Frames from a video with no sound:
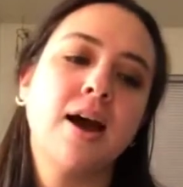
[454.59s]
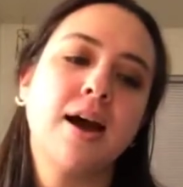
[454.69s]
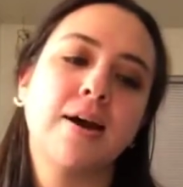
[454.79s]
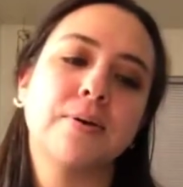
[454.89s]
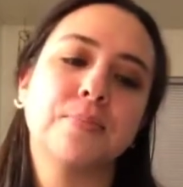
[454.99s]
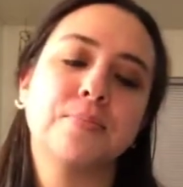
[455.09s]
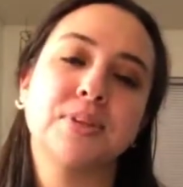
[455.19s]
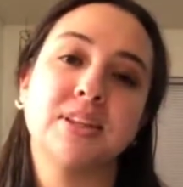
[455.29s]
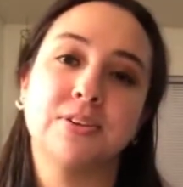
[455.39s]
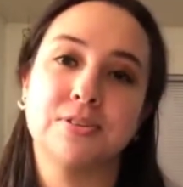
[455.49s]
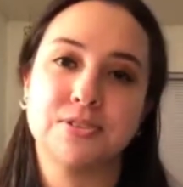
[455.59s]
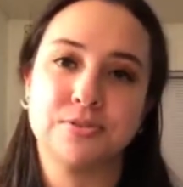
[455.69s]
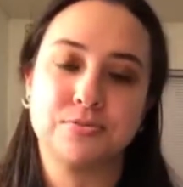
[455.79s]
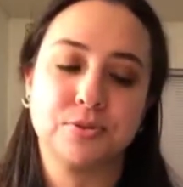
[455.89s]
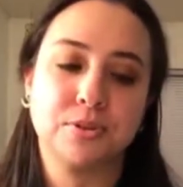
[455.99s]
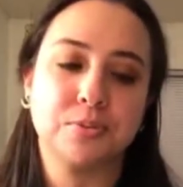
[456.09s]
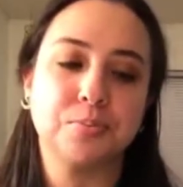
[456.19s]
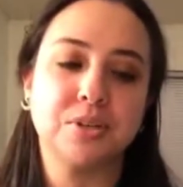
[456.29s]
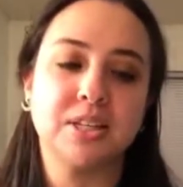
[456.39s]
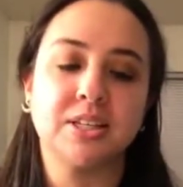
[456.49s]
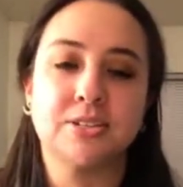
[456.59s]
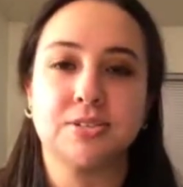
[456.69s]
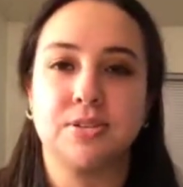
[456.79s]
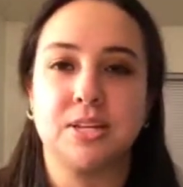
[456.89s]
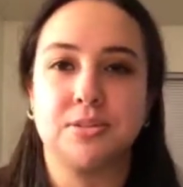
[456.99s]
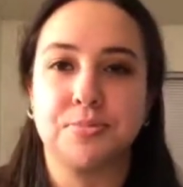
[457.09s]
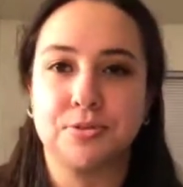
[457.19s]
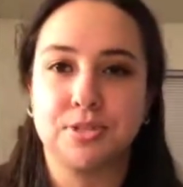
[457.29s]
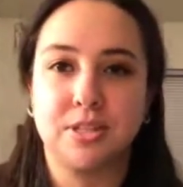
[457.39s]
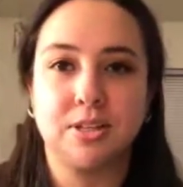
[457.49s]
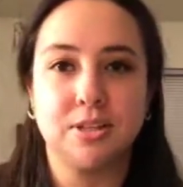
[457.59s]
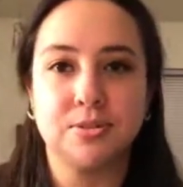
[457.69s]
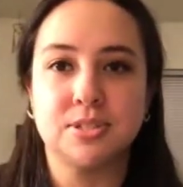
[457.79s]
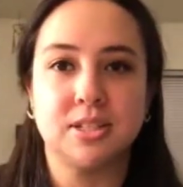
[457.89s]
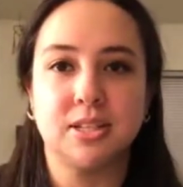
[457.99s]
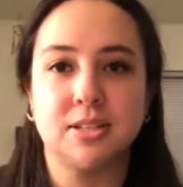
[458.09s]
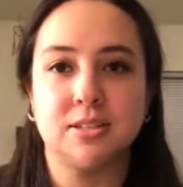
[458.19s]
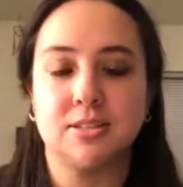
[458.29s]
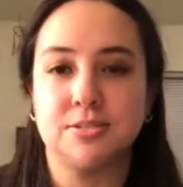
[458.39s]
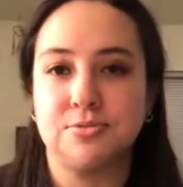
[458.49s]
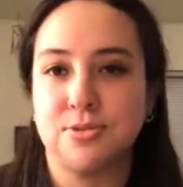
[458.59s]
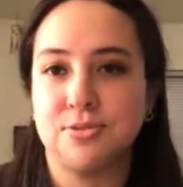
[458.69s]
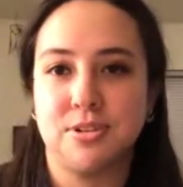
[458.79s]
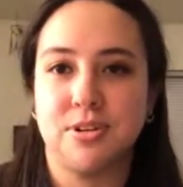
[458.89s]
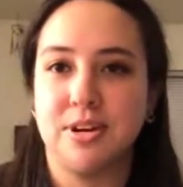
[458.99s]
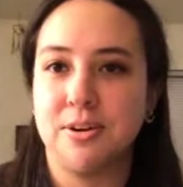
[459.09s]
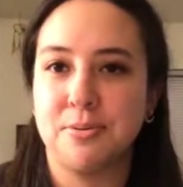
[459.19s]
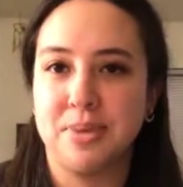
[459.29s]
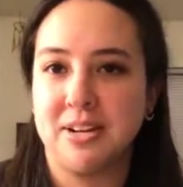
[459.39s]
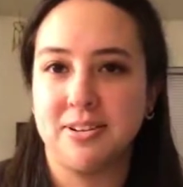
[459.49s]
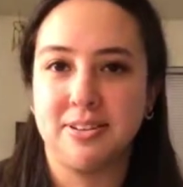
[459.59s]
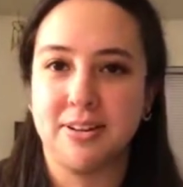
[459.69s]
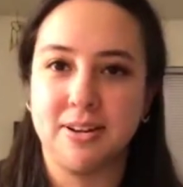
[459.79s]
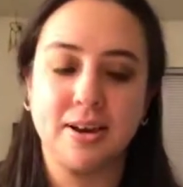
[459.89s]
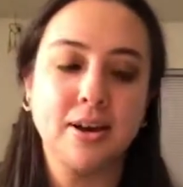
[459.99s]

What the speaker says: But then also for the breathing, so that's mostly like using it in the diffuser aromatically,